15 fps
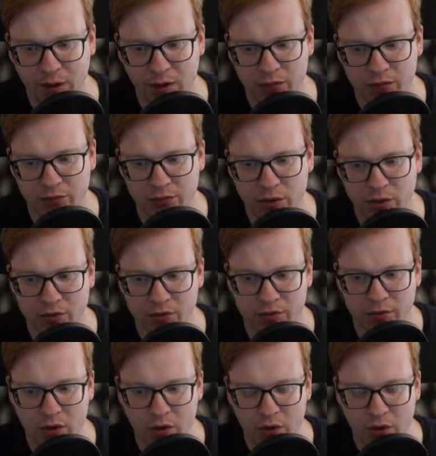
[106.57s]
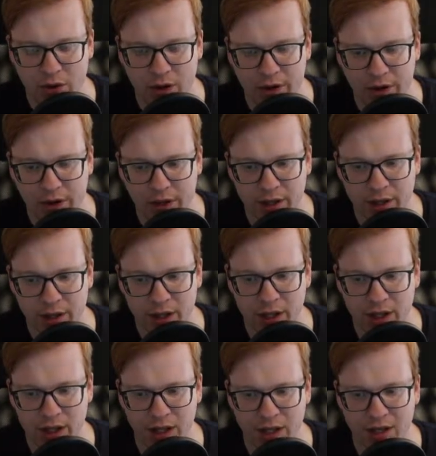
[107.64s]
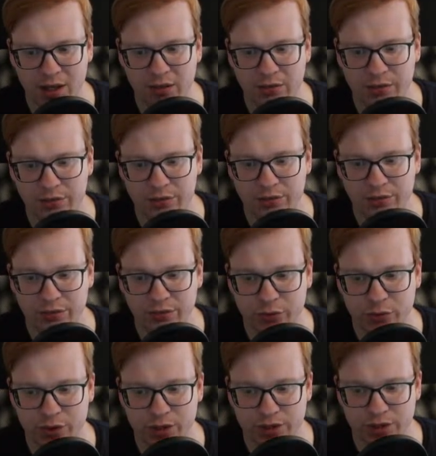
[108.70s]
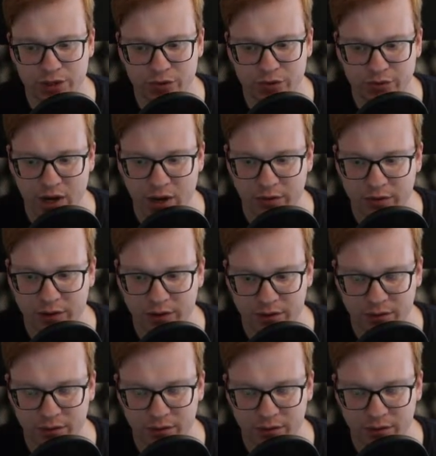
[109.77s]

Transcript: a for if the food is not found.